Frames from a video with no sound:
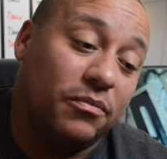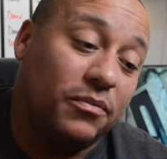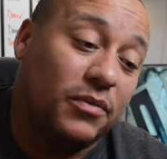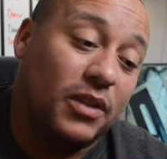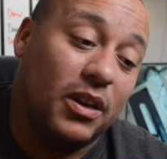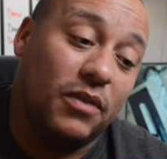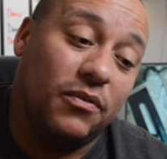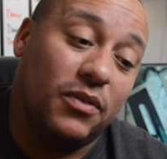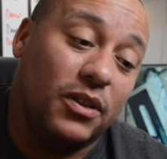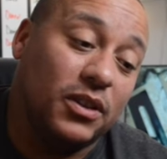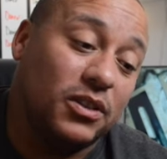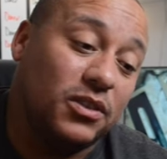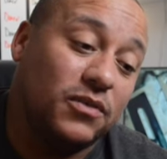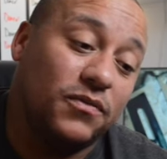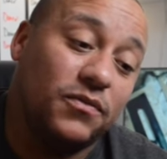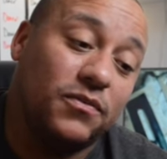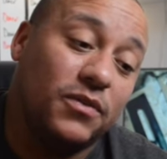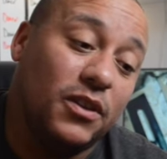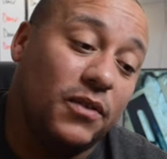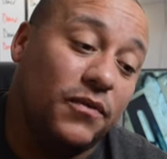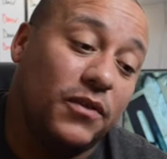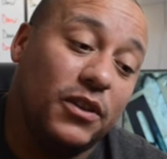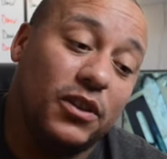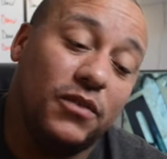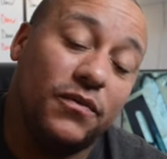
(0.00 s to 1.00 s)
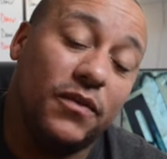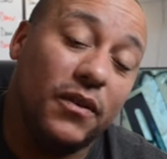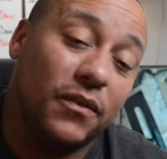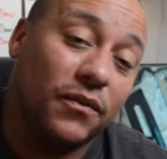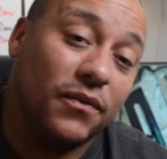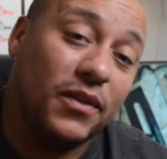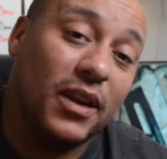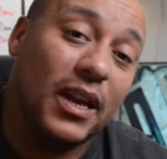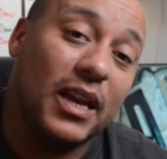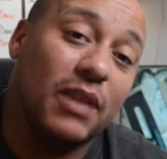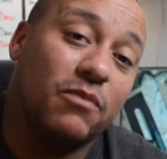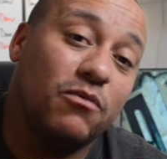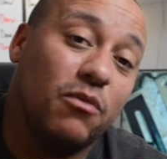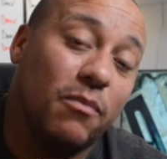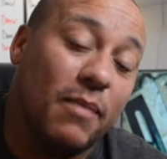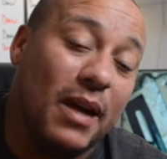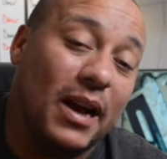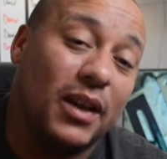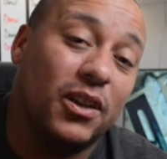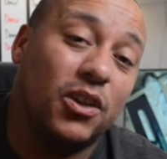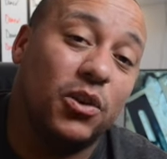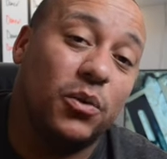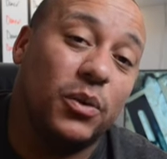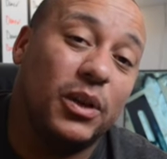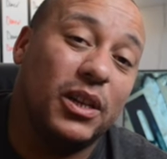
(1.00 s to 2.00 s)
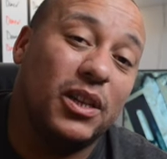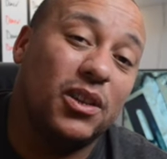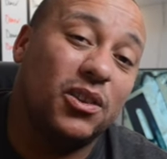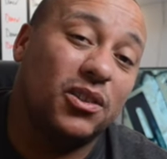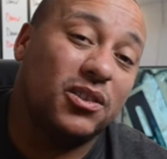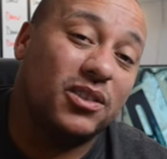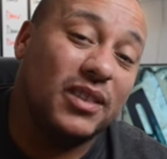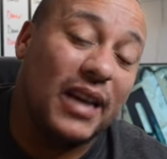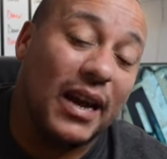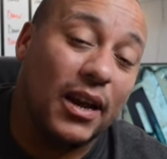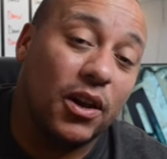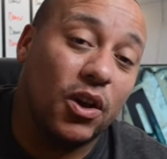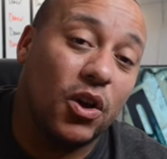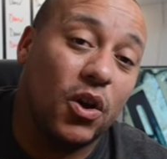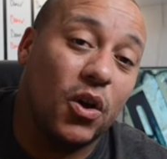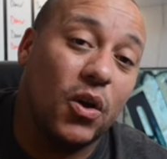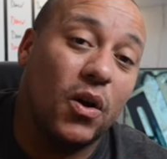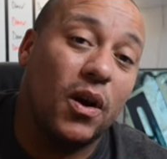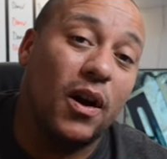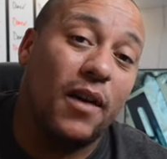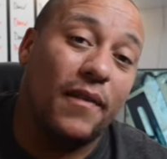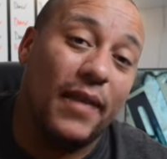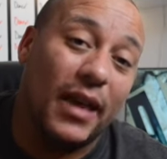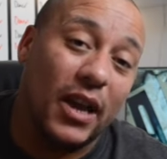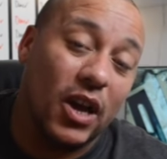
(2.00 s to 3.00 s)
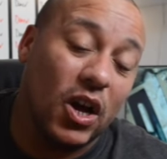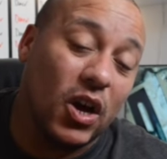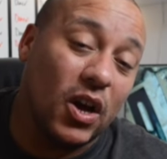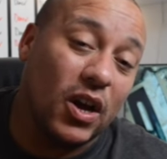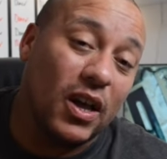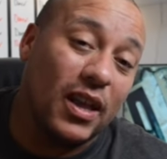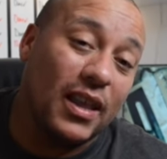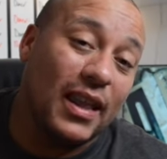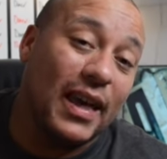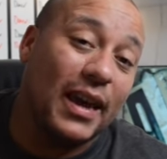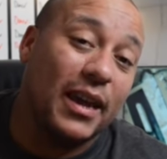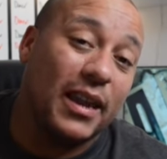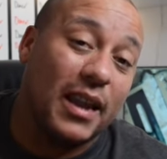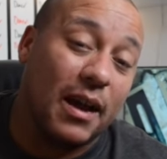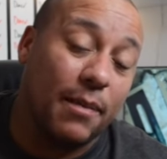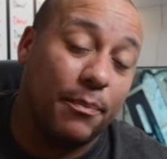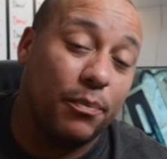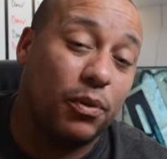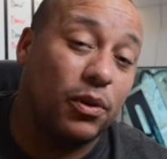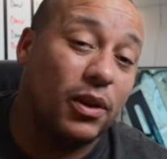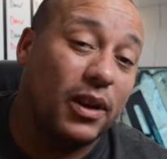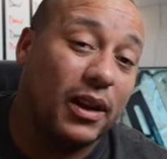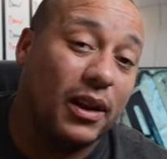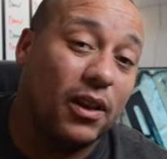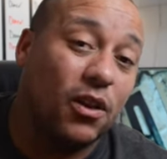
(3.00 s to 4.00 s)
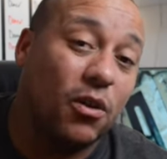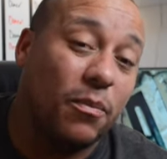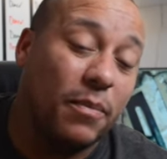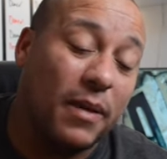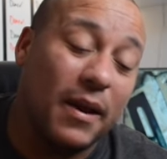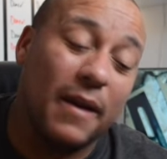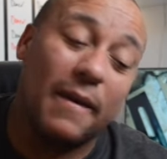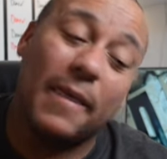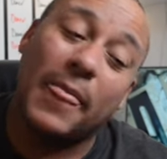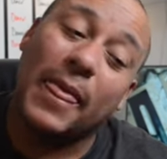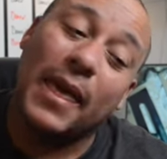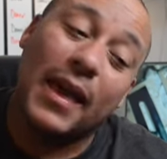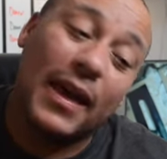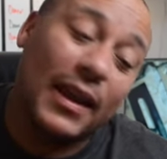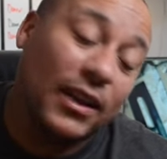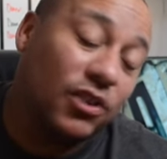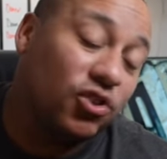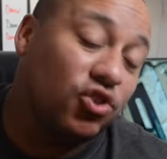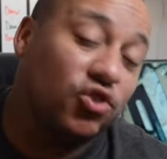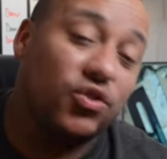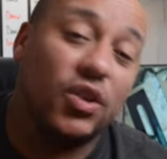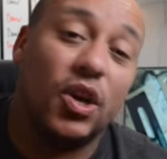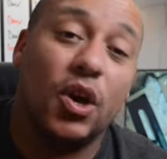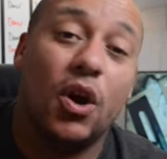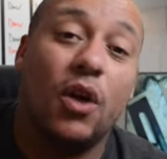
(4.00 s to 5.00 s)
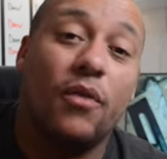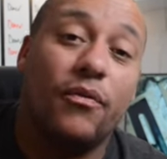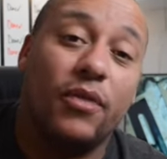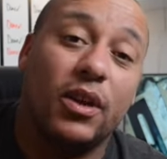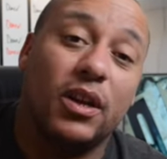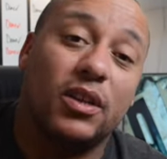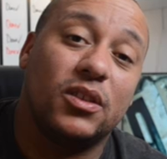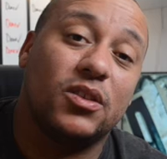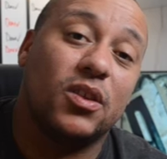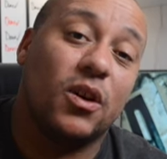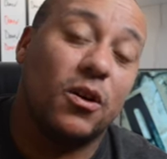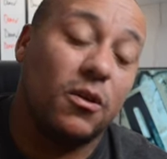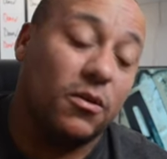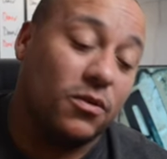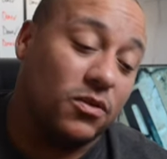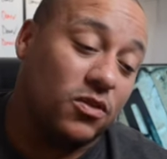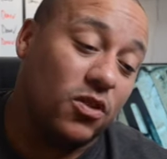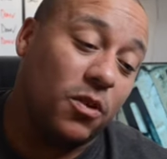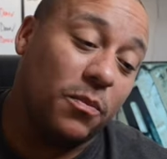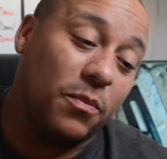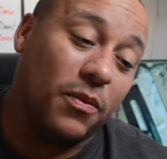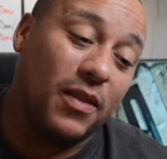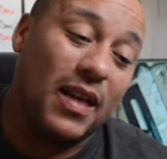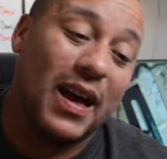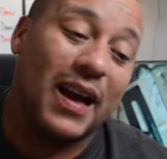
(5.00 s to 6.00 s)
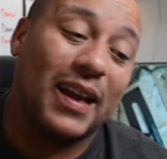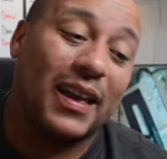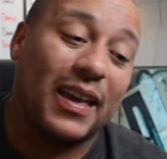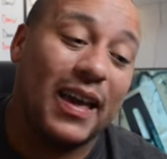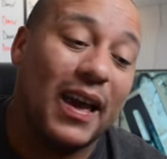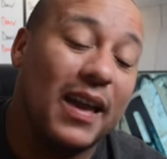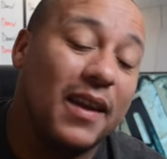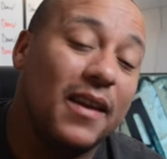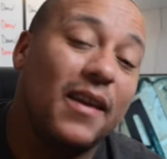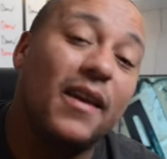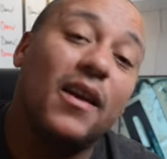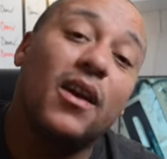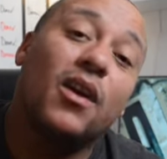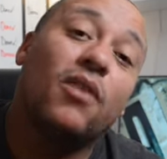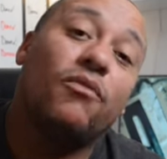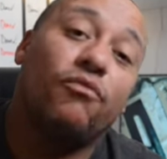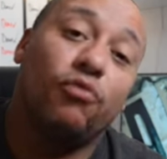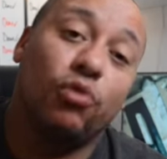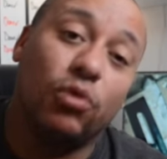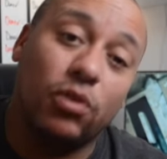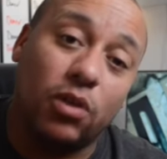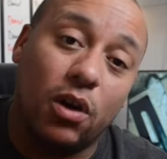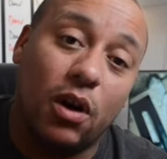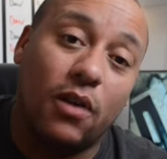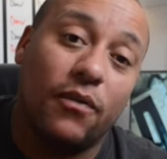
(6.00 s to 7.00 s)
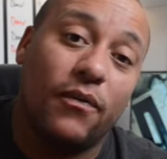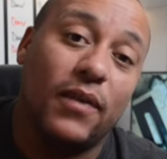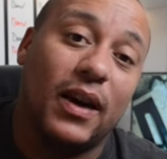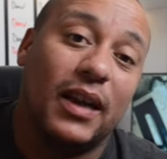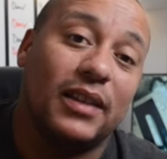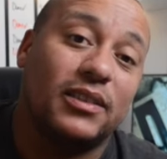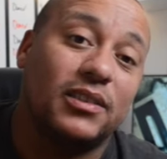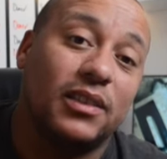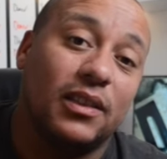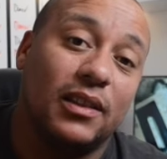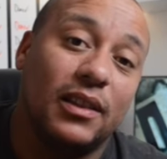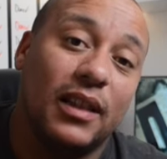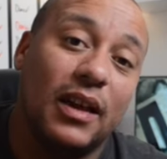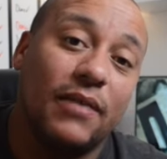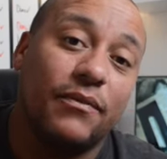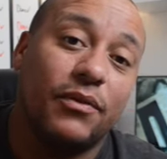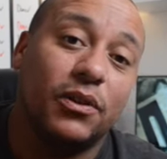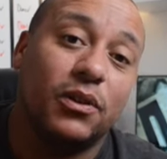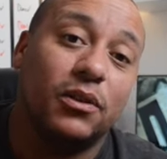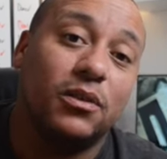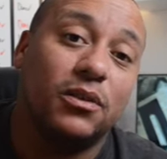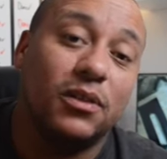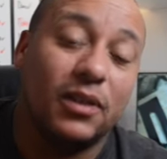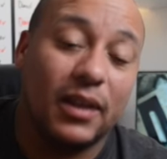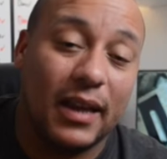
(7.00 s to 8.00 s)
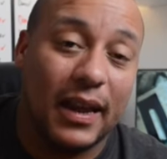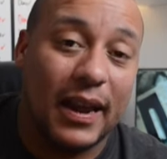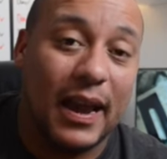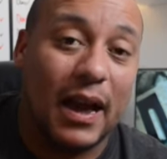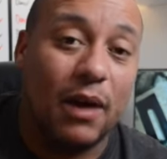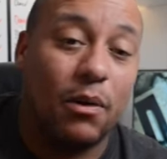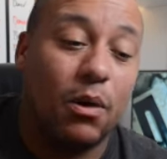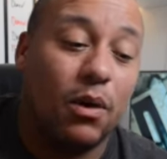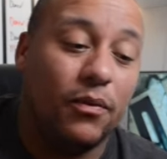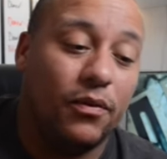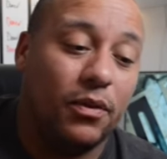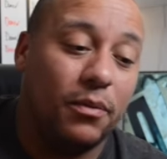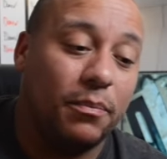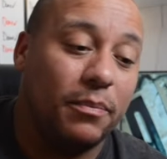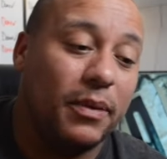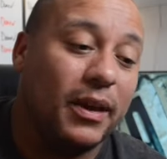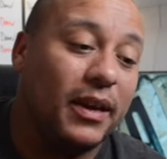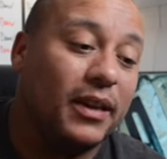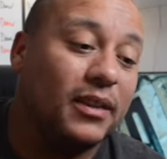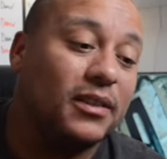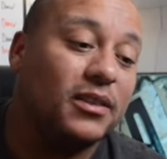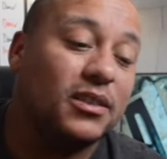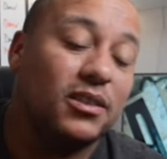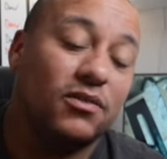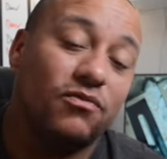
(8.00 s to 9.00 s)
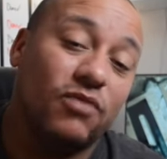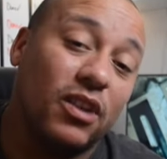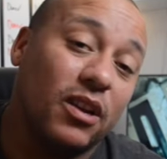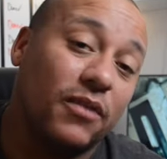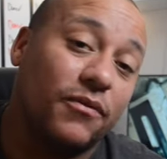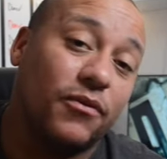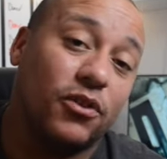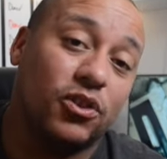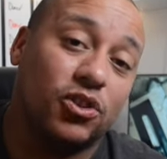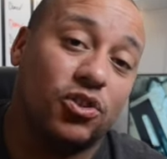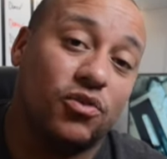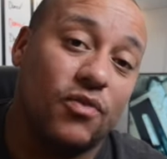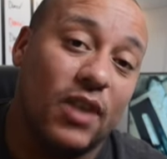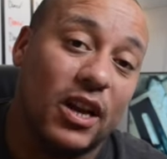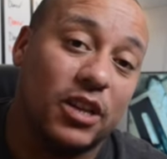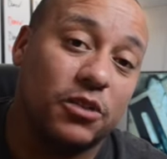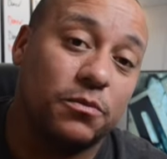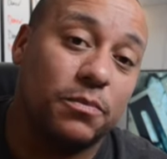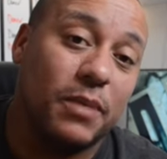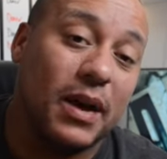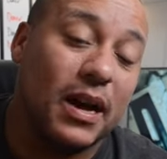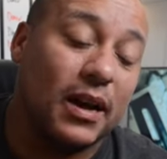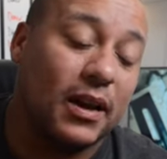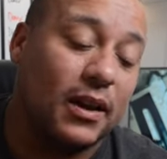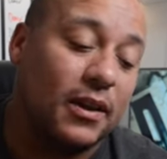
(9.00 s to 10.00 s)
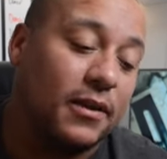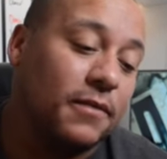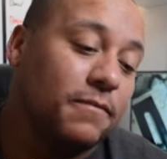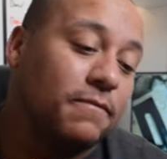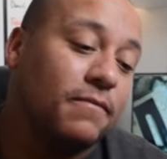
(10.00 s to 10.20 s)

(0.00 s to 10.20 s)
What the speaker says: If it's 15, we might do a little tight coat and then let that pull in a little bit, then straight over at the top of that again, rule it off nice and level, get it out over the beads, ready for a scratch back.